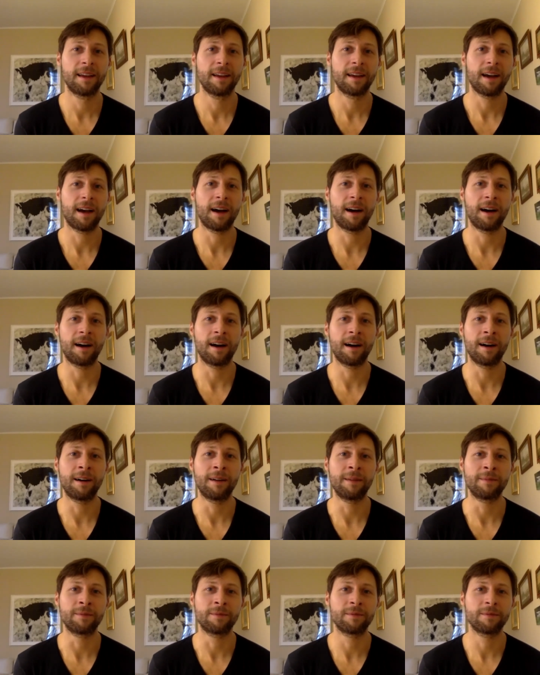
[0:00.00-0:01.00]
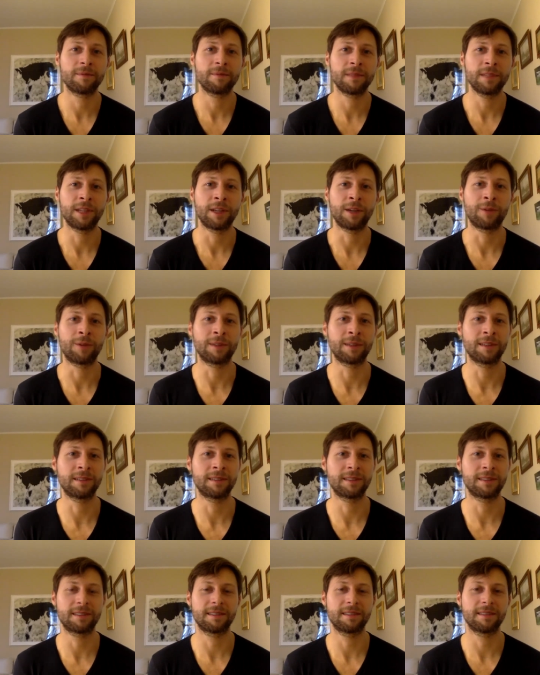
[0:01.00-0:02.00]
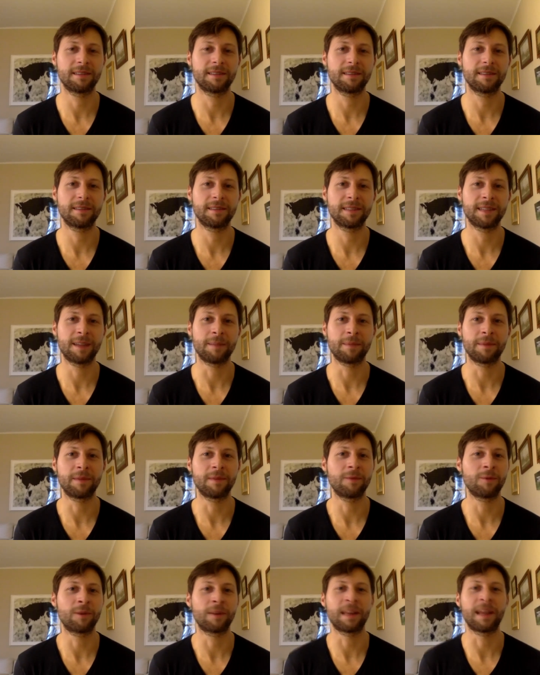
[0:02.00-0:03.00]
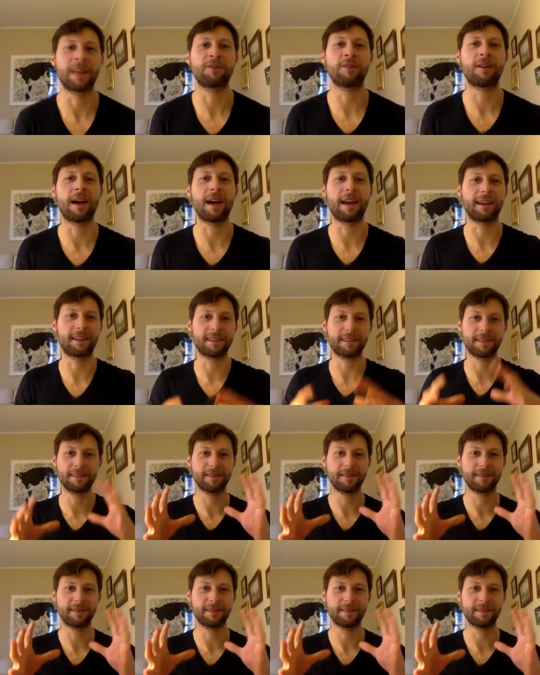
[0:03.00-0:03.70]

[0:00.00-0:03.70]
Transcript: um, you know, where there's some where they've like